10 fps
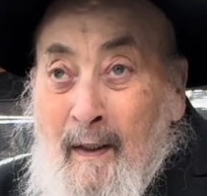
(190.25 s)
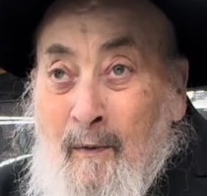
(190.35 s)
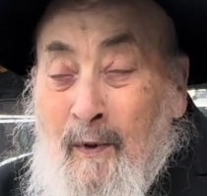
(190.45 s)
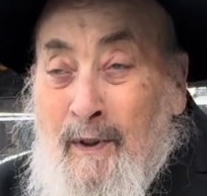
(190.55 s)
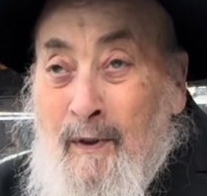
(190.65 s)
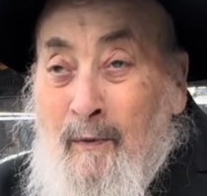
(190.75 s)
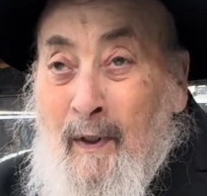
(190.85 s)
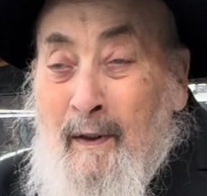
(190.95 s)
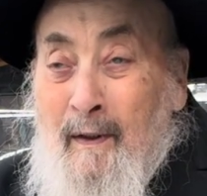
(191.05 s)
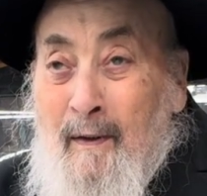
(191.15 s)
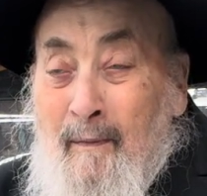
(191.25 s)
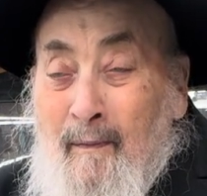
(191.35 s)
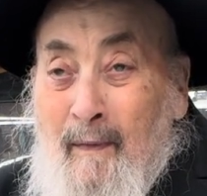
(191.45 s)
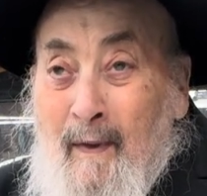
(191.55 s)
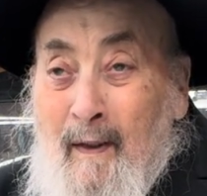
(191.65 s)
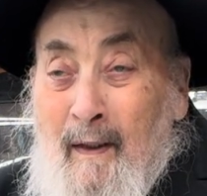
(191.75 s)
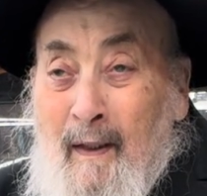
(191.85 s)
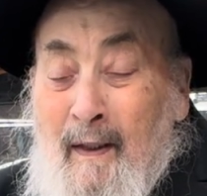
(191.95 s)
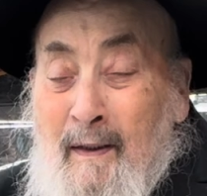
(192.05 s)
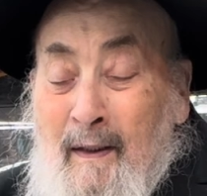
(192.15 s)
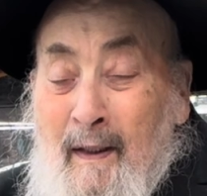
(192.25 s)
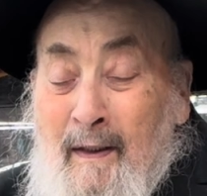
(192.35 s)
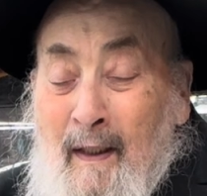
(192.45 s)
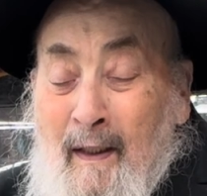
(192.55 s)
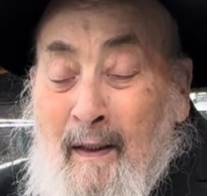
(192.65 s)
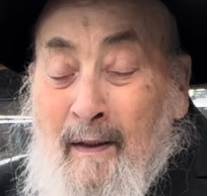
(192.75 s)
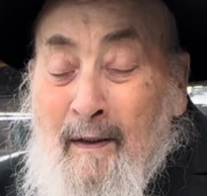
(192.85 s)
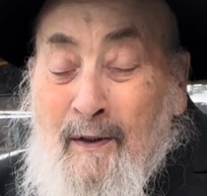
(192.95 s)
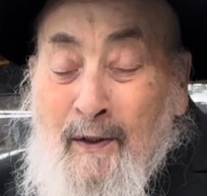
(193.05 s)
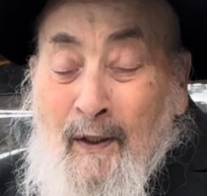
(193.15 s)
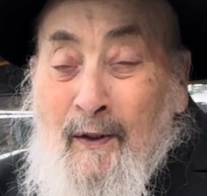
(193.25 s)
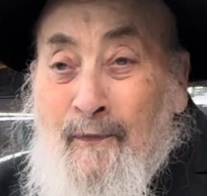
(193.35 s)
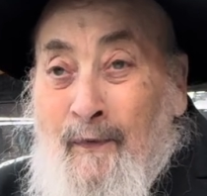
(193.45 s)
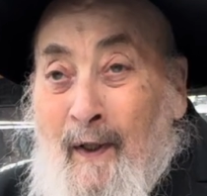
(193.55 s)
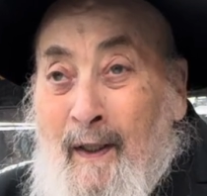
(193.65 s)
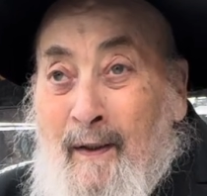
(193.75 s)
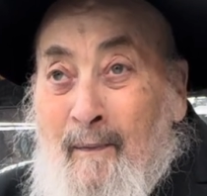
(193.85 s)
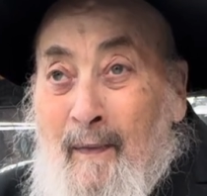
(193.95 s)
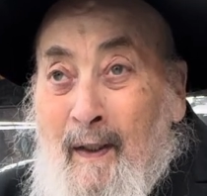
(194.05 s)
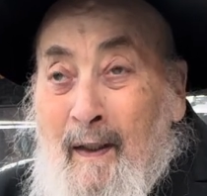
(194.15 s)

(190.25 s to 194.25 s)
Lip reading: which the one he's like certifying